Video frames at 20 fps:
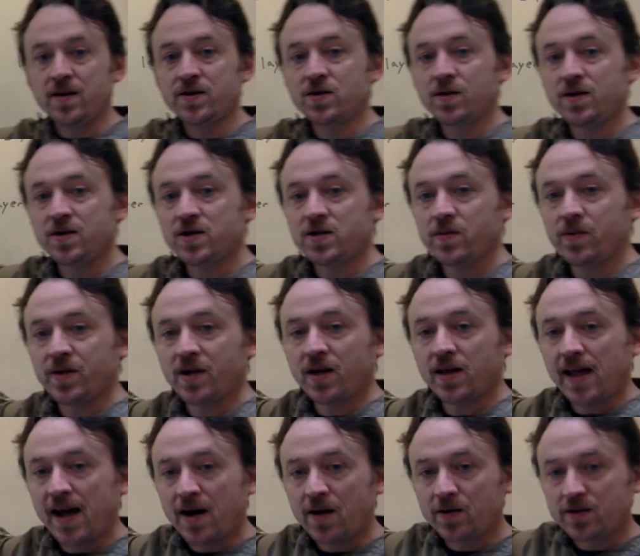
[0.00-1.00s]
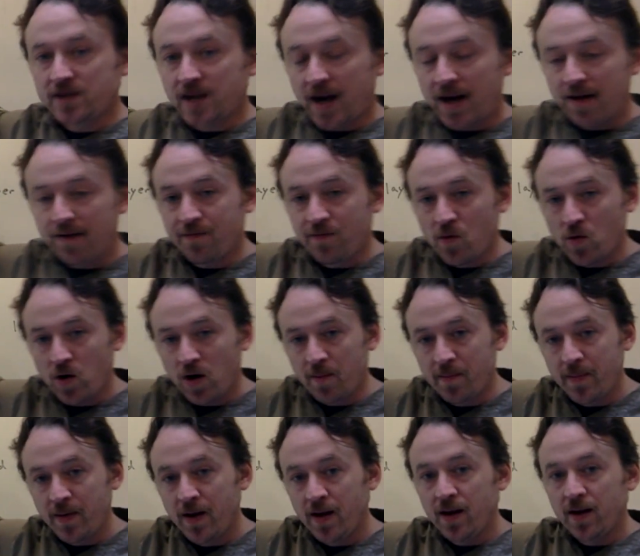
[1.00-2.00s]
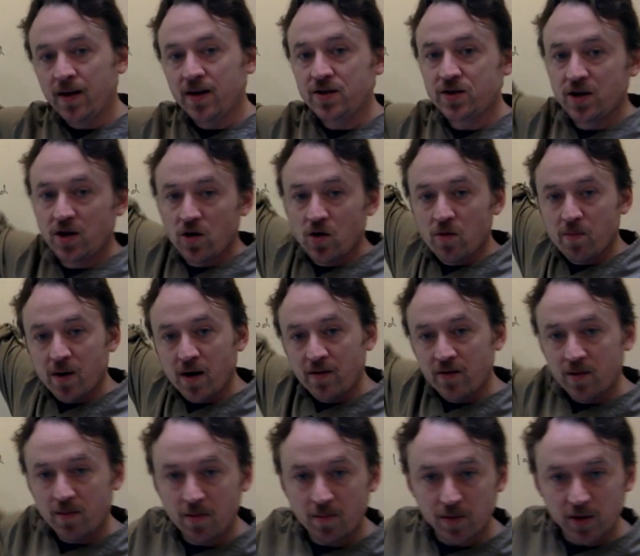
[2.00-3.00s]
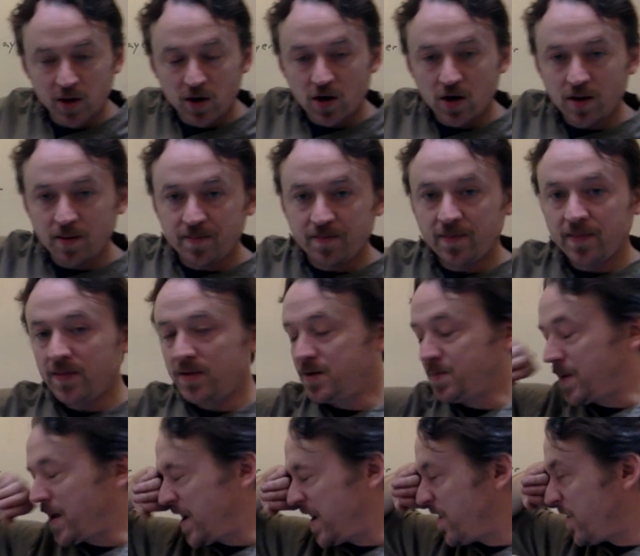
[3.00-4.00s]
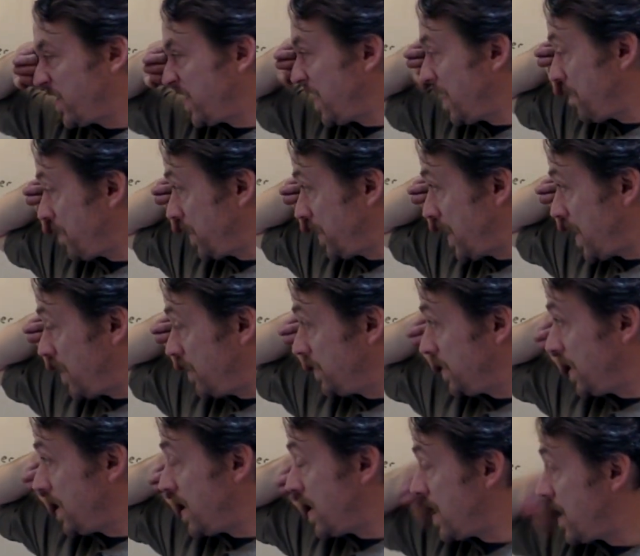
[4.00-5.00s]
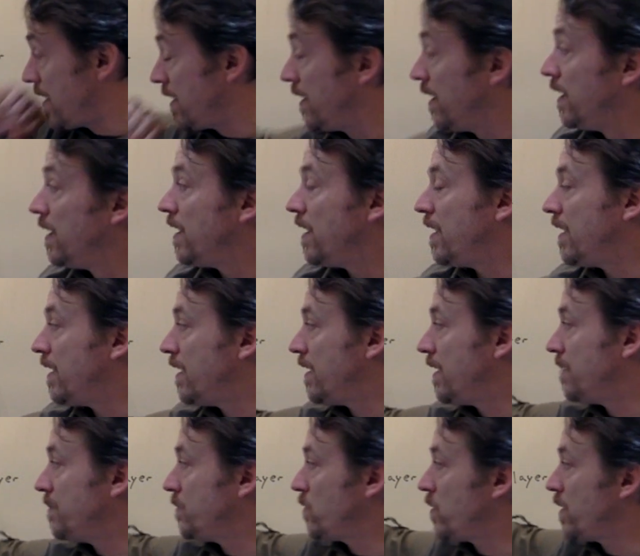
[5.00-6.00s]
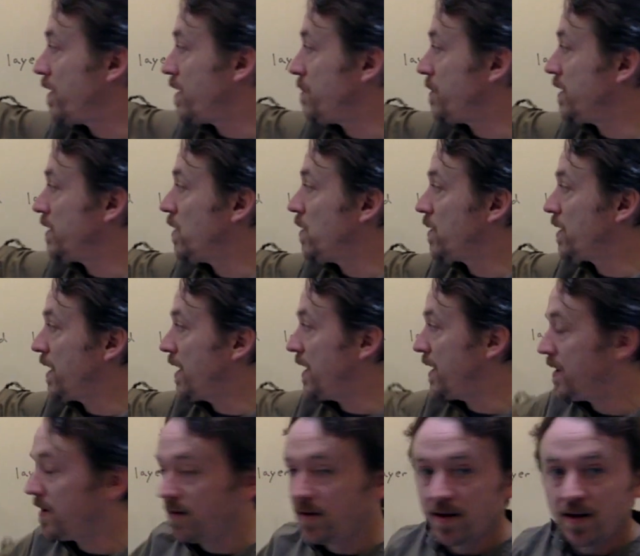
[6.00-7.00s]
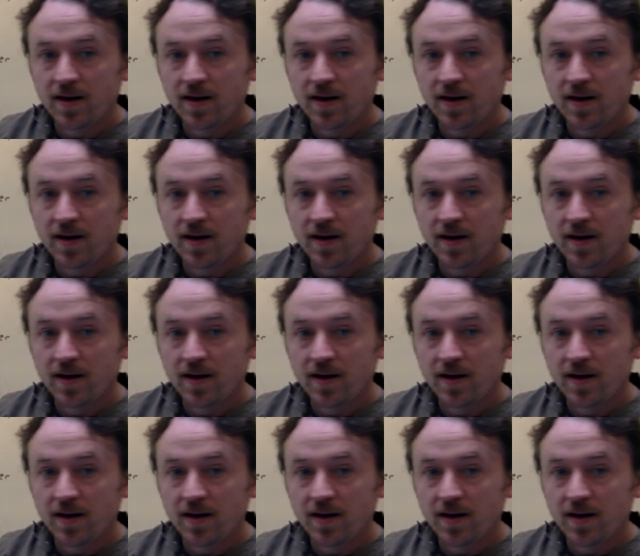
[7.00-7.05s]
So this is where the clouds kind of form, because you can go above them or below them, depending on what type of clouds they are, where they'll be located.